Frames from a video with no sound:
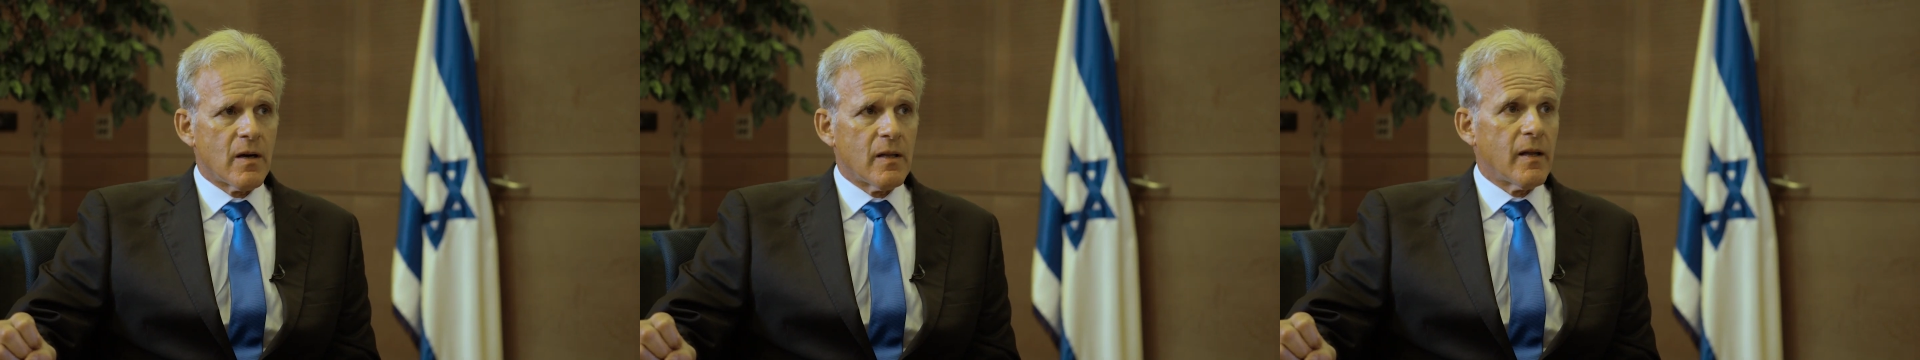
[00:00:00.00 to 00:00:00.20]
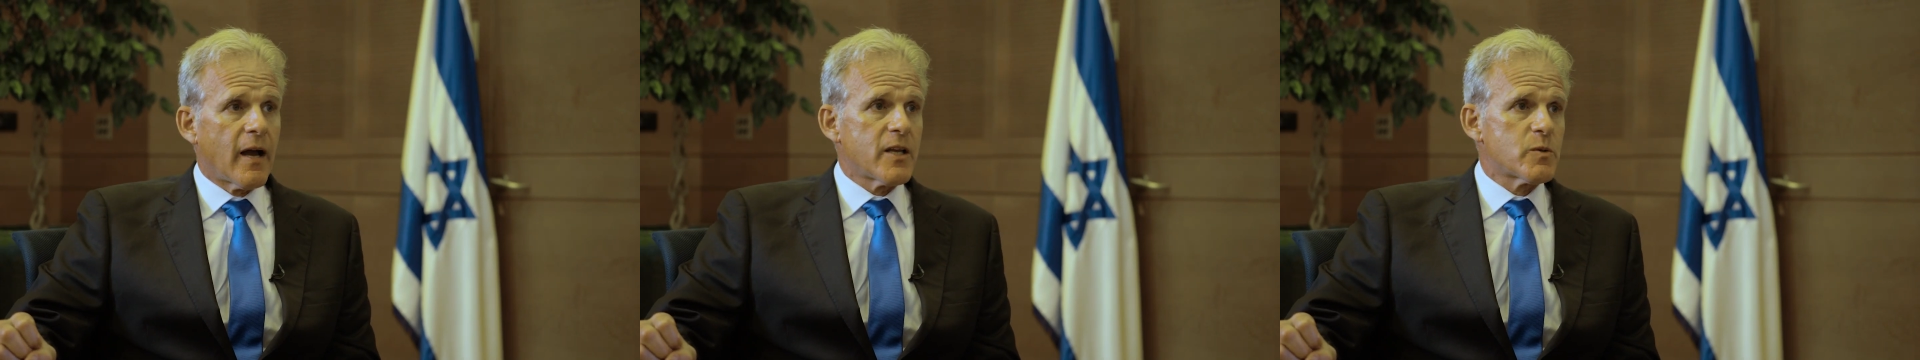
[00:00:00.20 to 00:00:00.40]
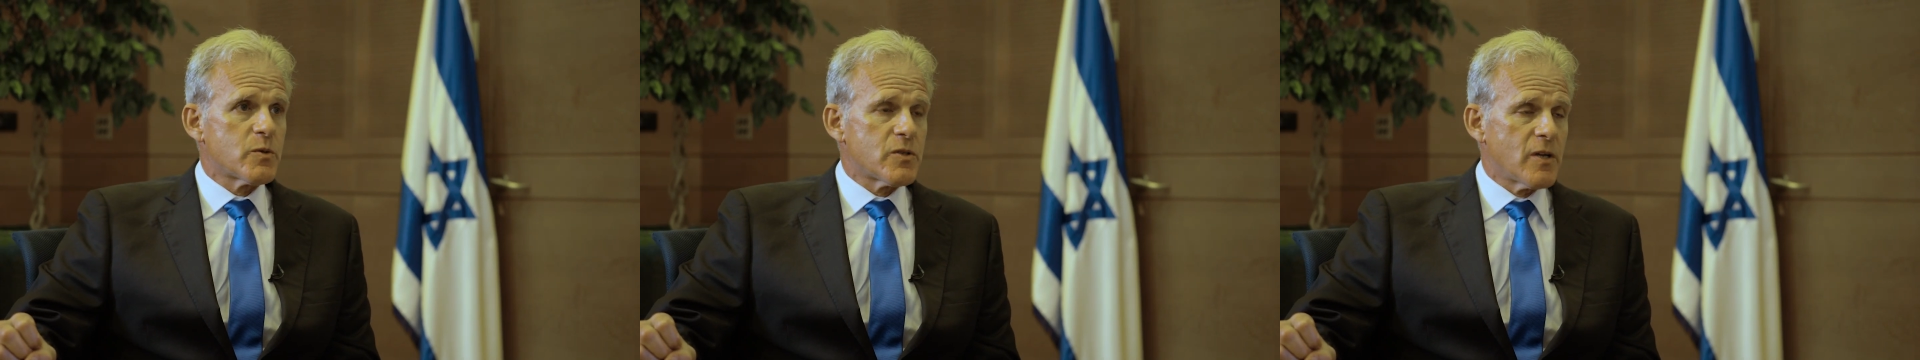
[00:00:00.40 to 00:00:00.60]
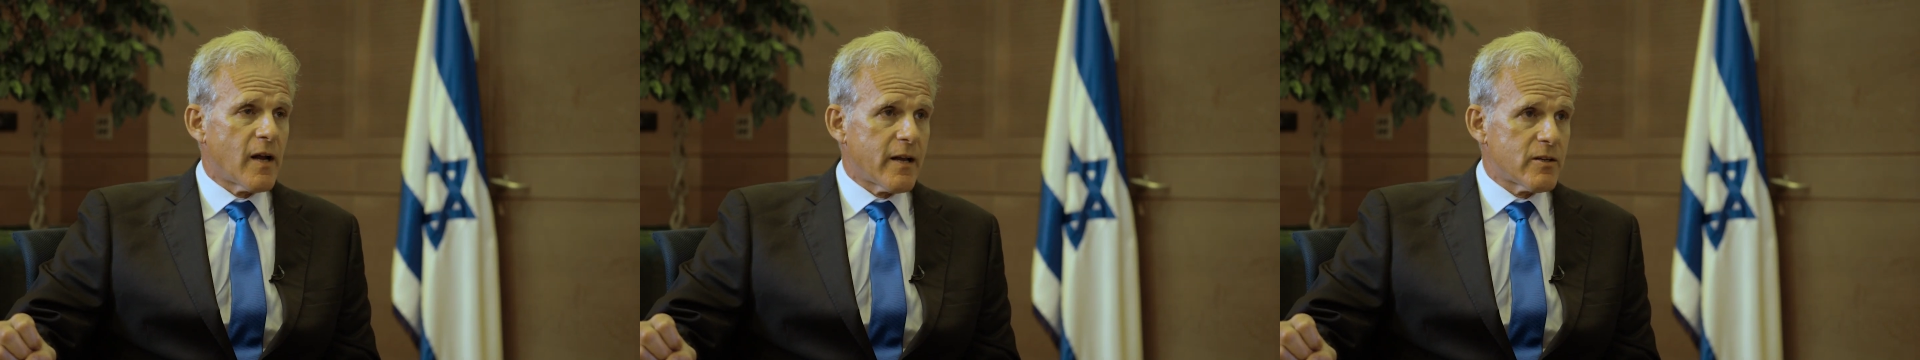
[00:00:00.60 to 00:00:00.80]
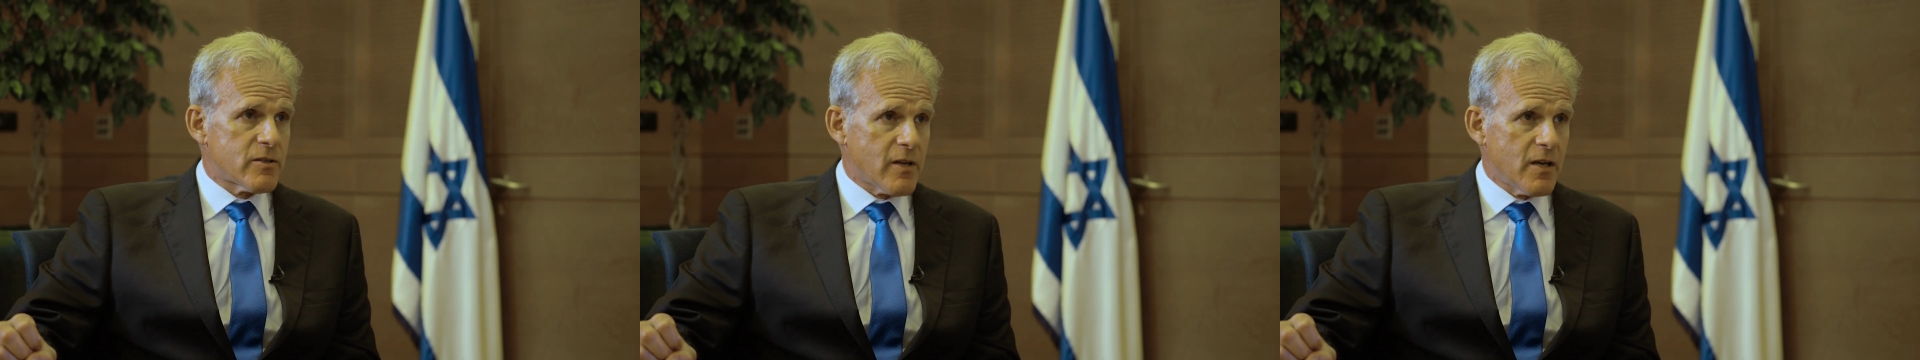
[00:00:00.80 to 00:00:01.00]
alliance which the
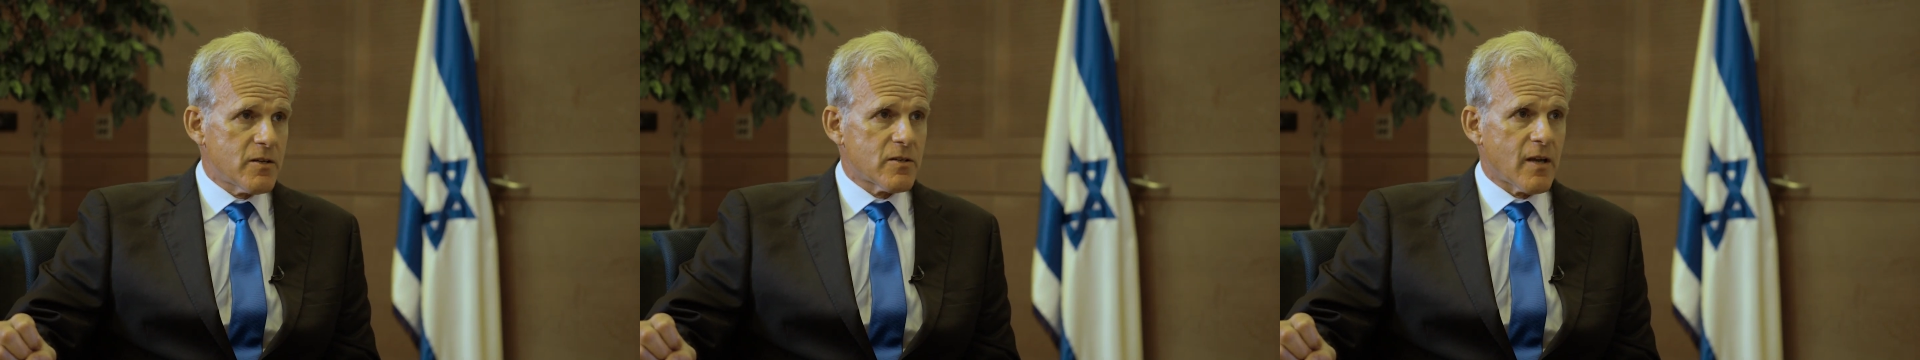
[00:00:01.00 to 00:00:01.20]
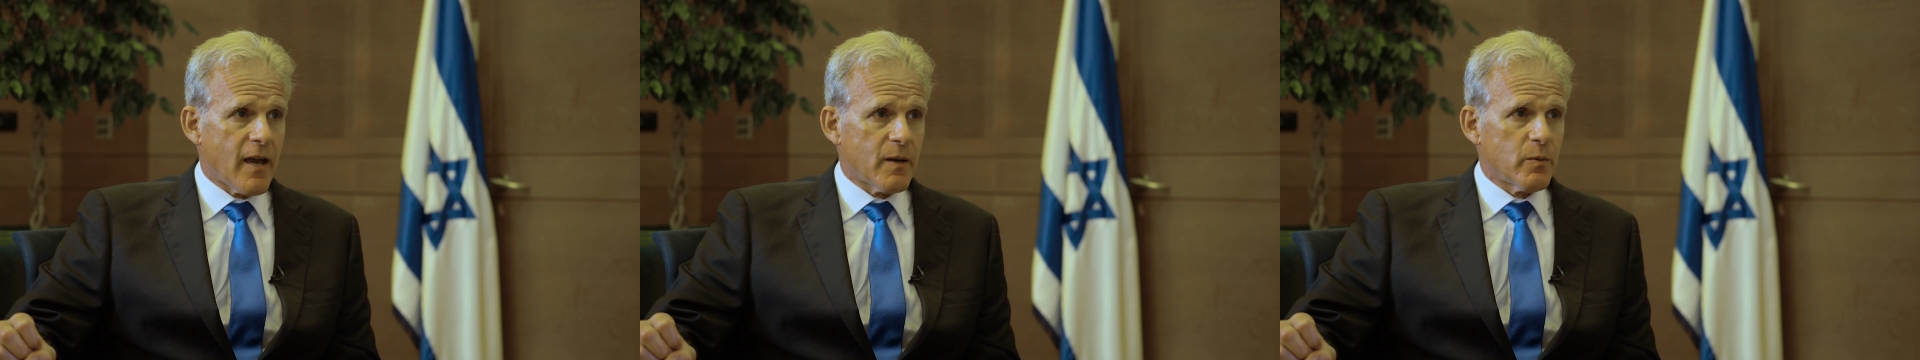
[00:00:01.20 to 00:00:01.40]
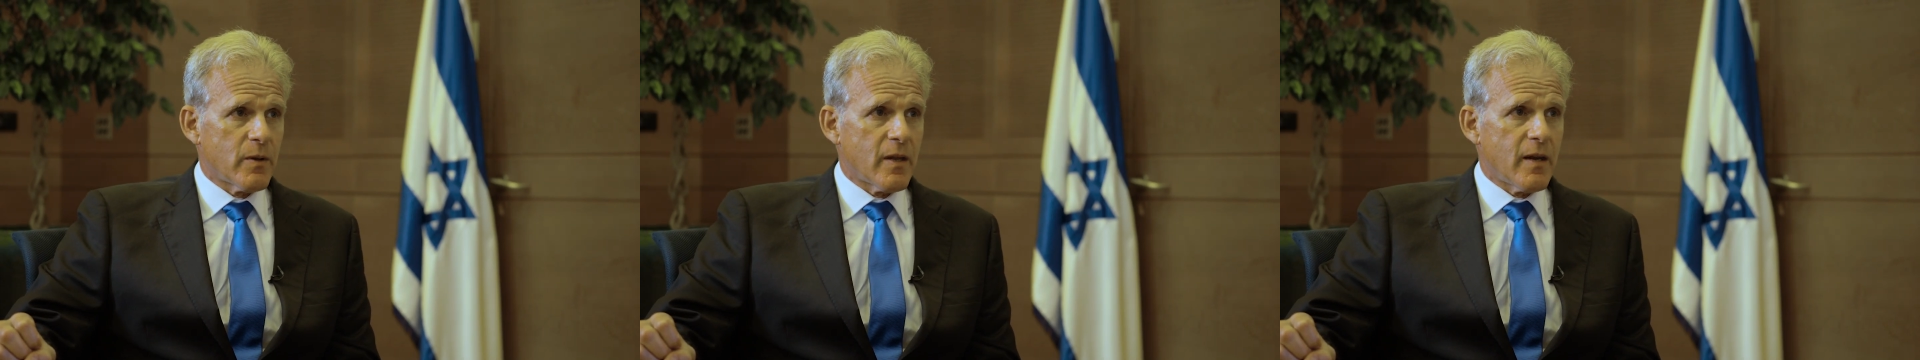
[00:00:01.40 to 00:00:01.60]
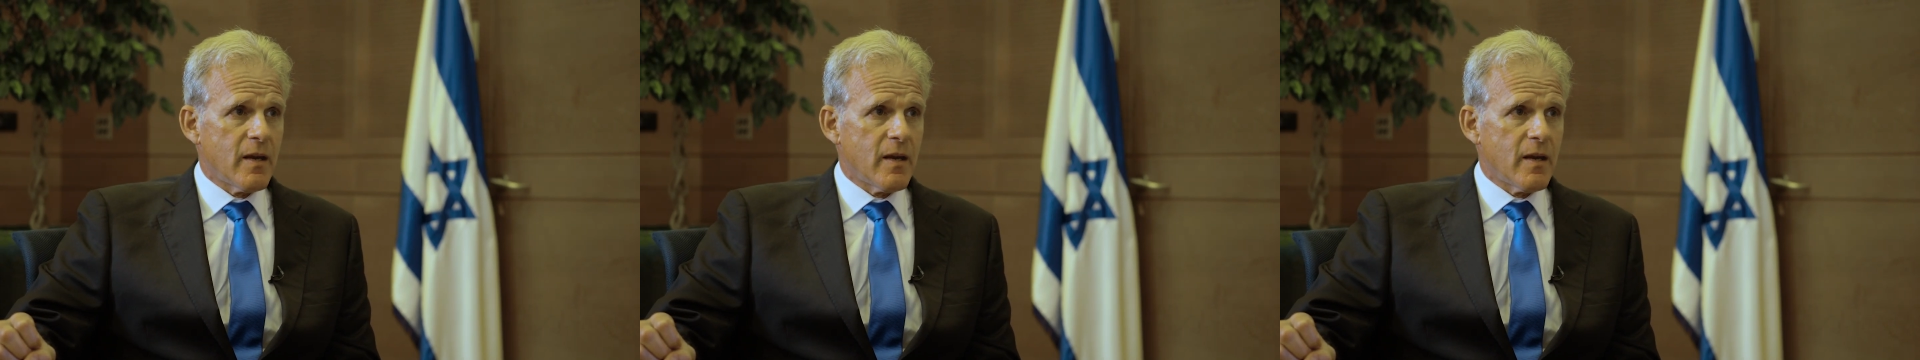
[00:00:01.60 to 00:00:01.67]
United States has had with